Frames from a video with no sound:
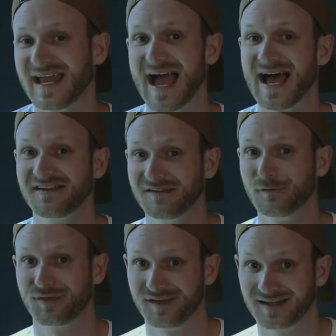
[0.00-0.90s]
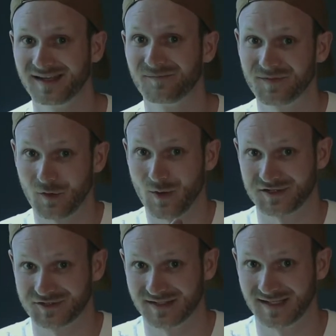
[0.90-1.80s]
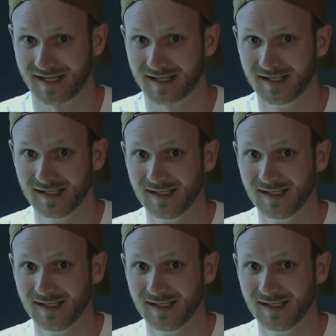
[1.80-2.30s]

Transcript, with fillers: has you thinking the question like,